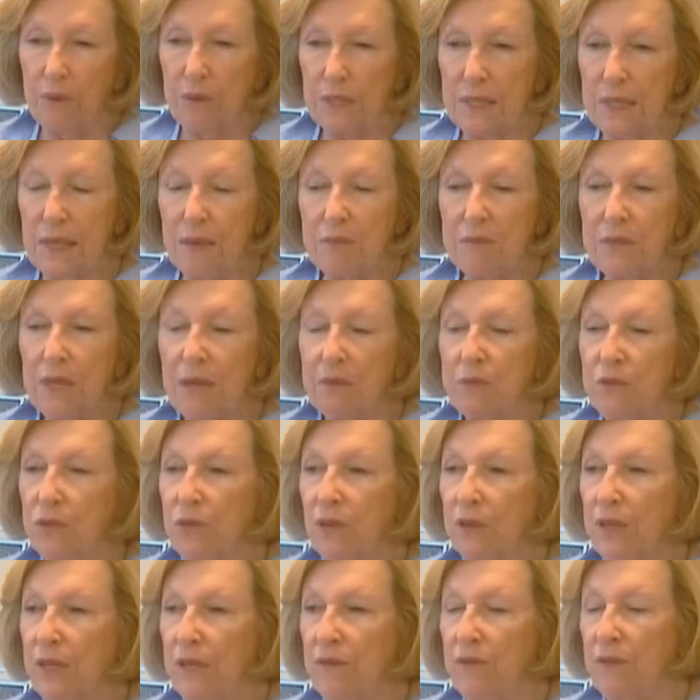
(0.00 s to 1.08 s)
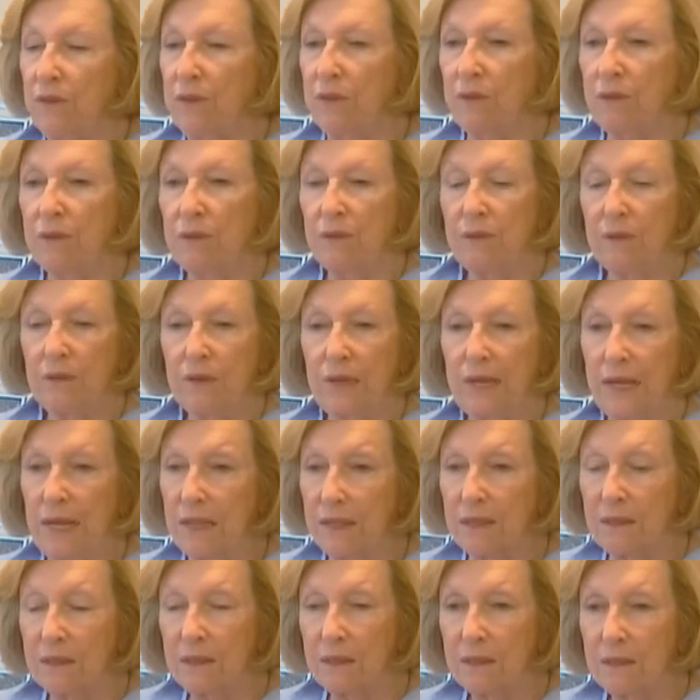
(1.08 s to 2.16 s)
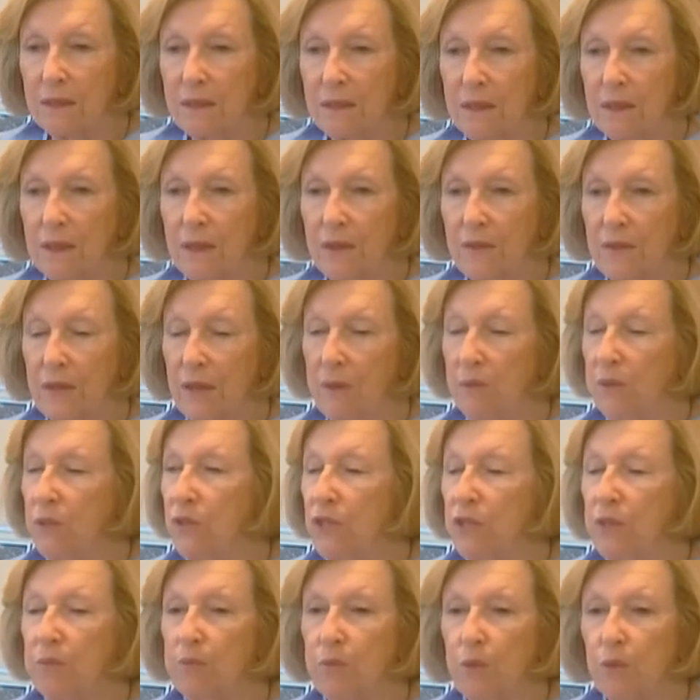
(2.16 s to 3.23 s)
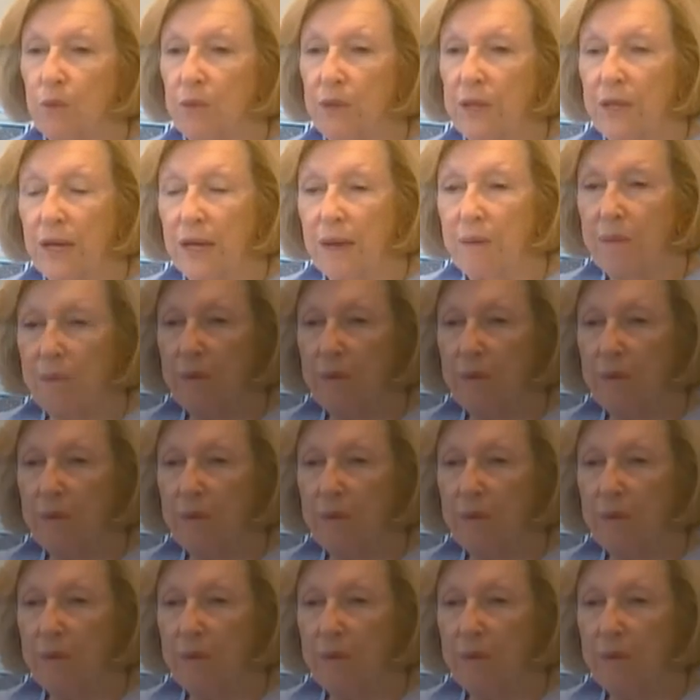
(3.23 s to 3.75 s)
sometimes not even let. They were just boarded up.